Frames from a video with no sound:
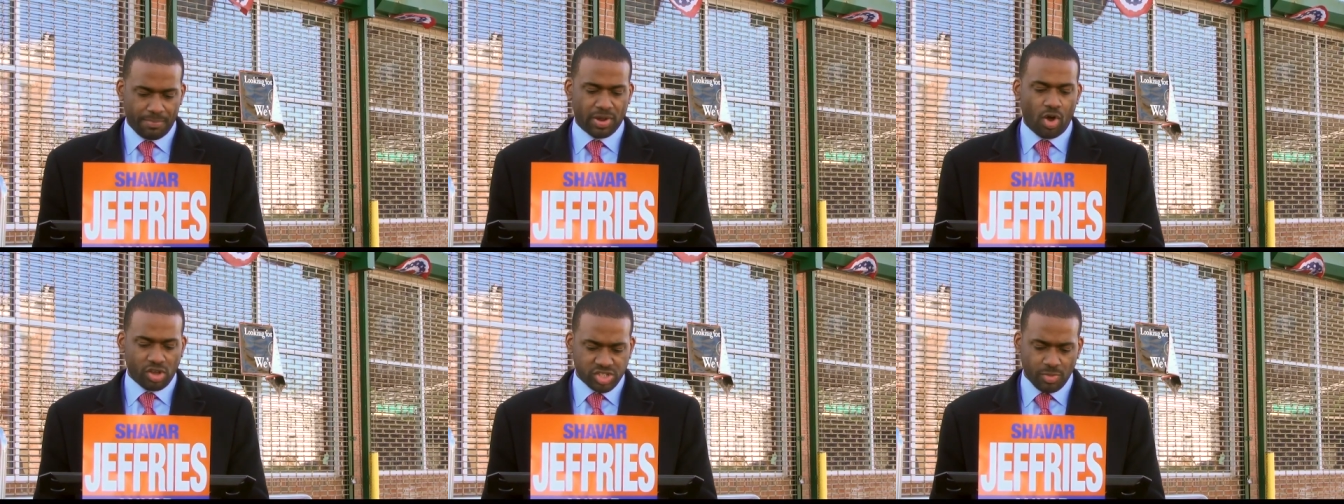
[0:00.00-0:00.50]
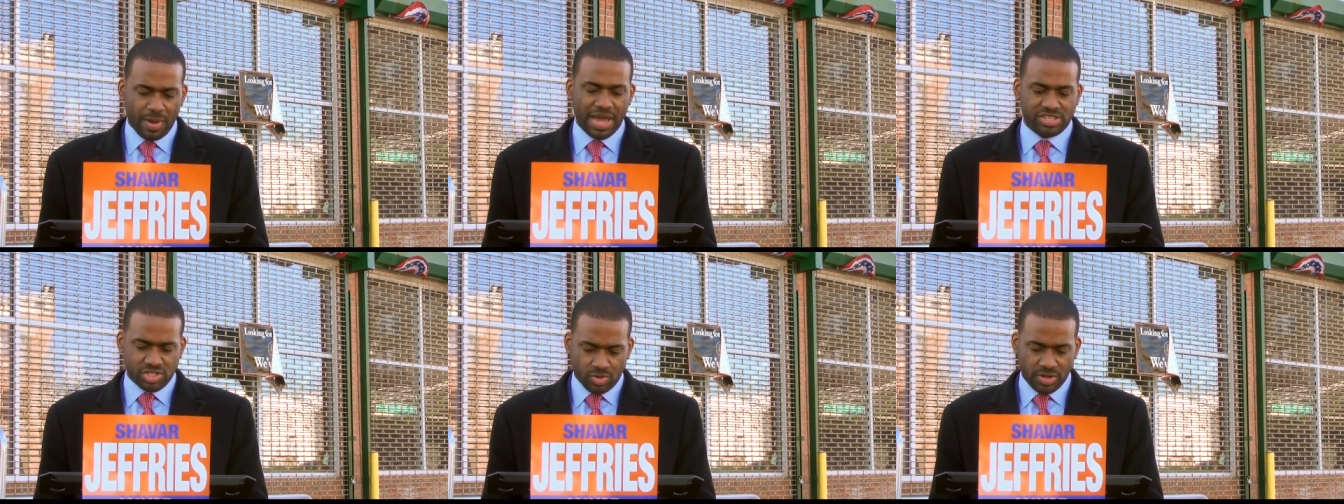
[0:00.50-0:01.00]
but also
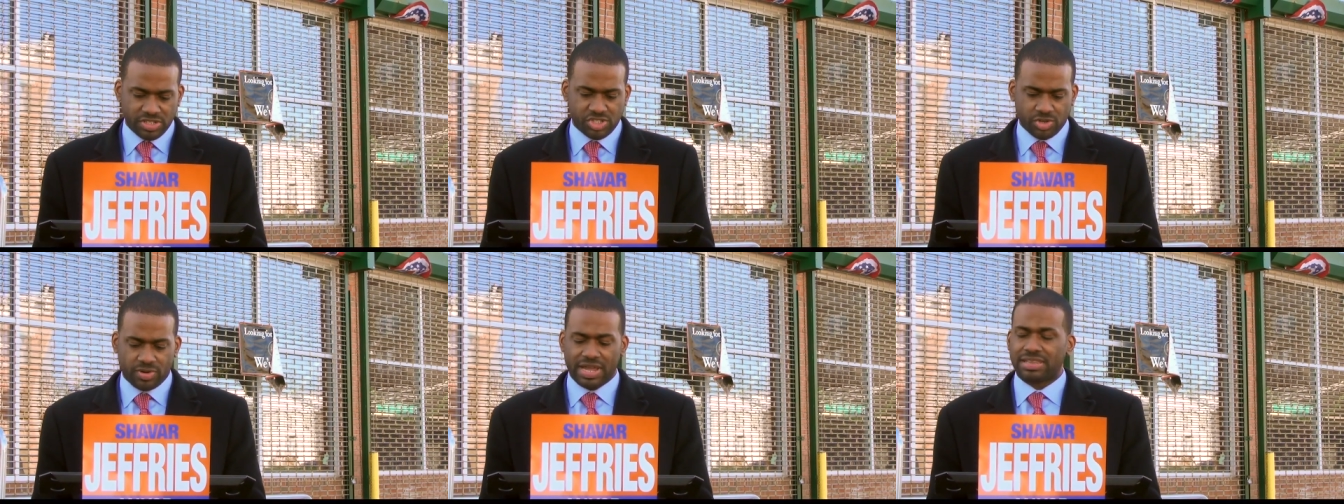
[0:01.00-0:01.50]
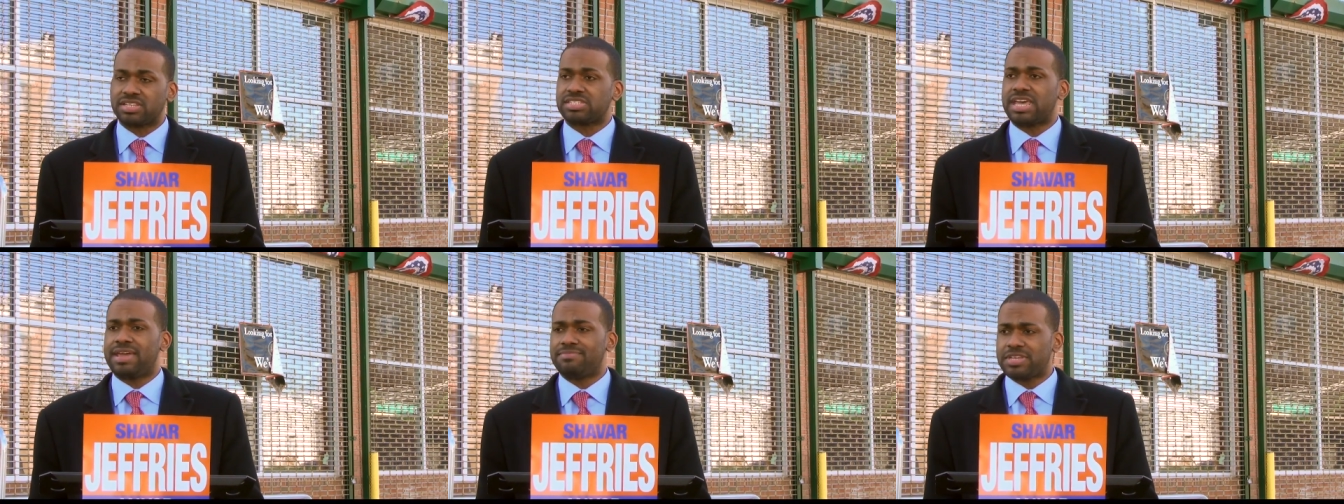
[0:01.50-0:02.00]
by ensuring at the
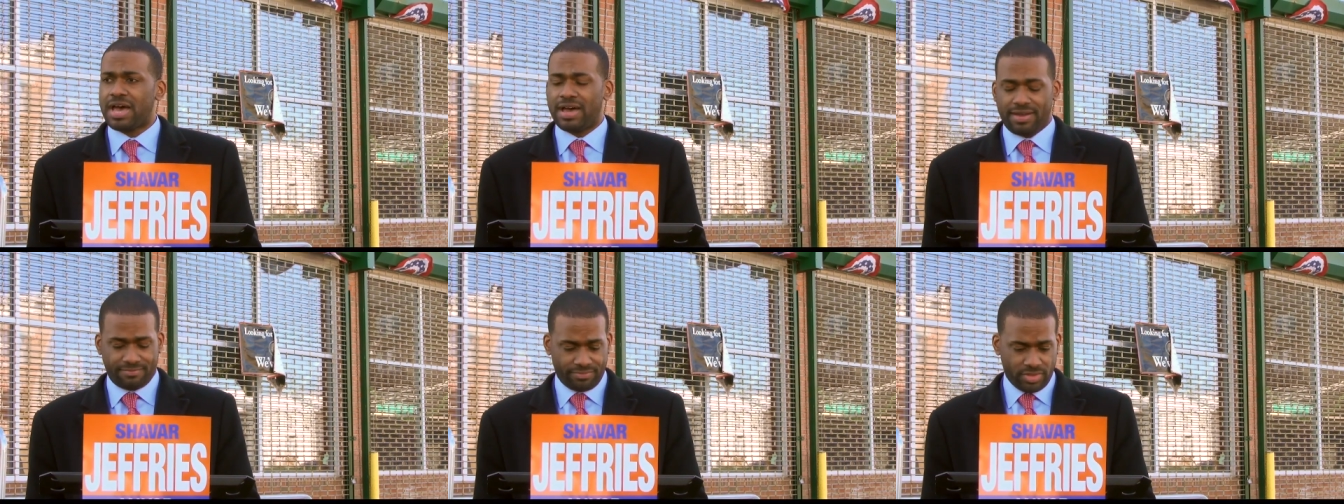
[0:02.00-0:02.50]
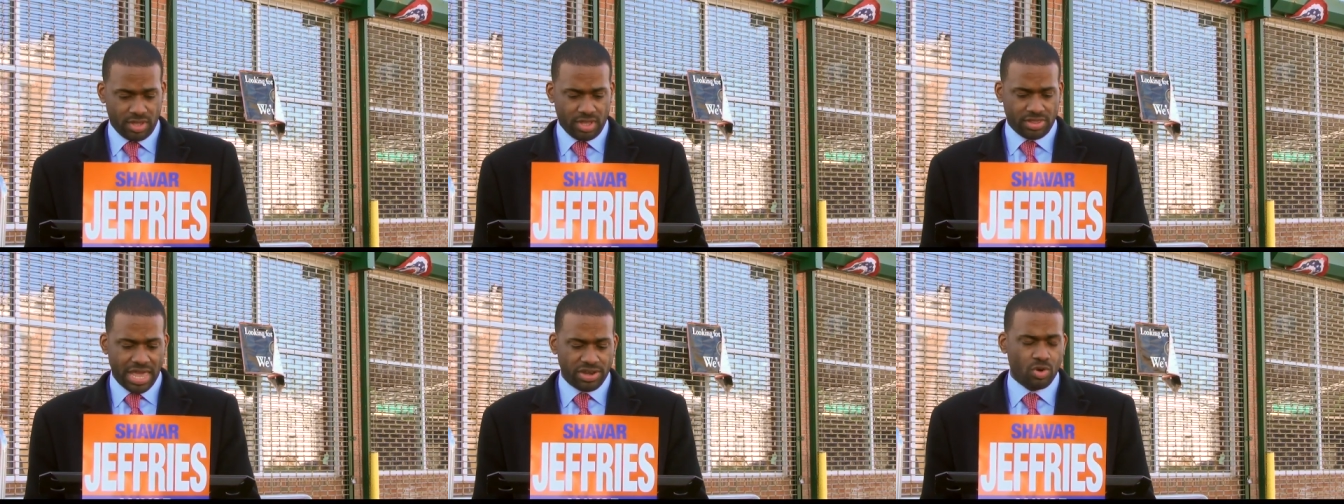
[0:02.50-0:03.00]
same time
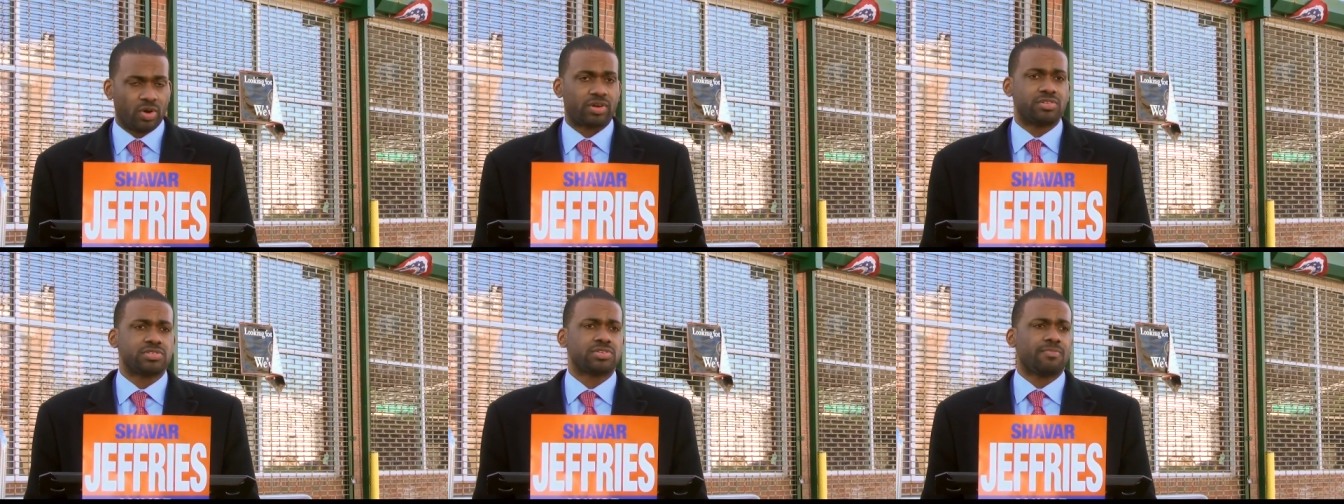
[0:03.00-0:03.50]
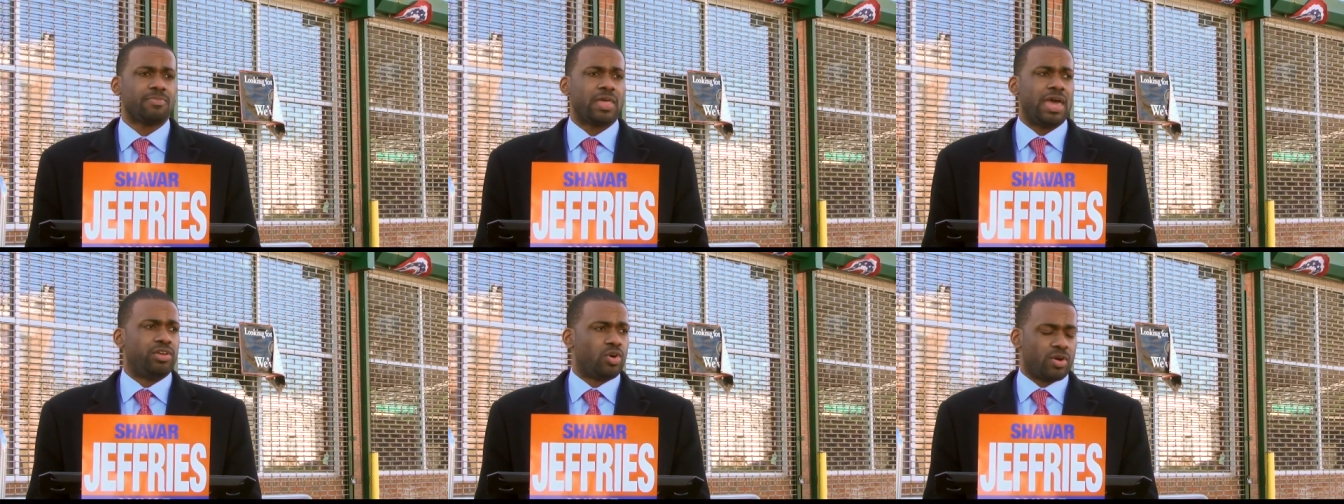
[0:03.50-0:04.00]
that Newarkers
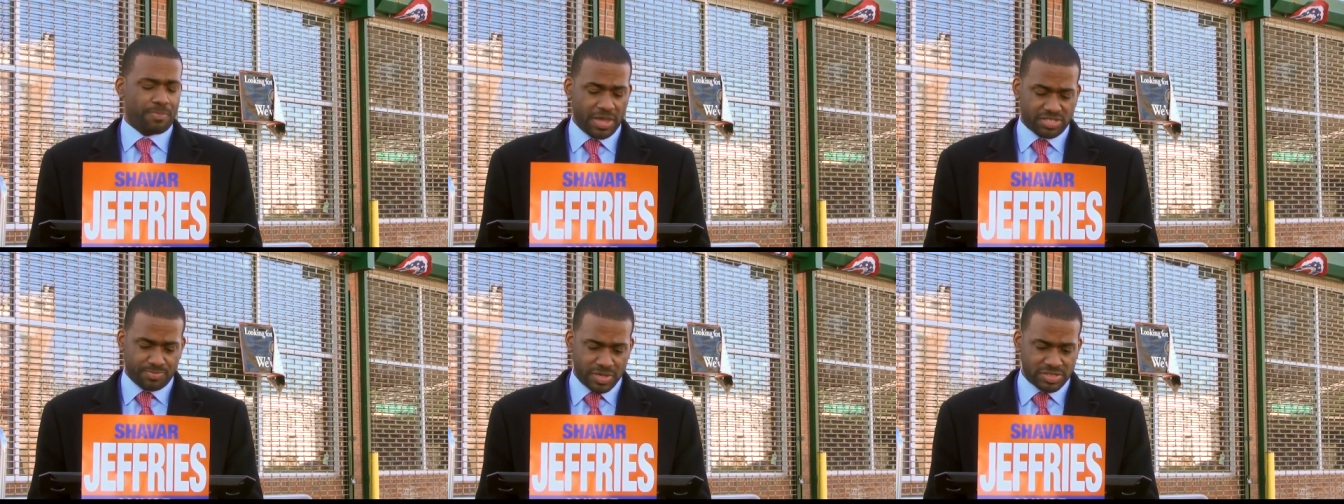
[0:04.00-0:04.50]
and Newark-based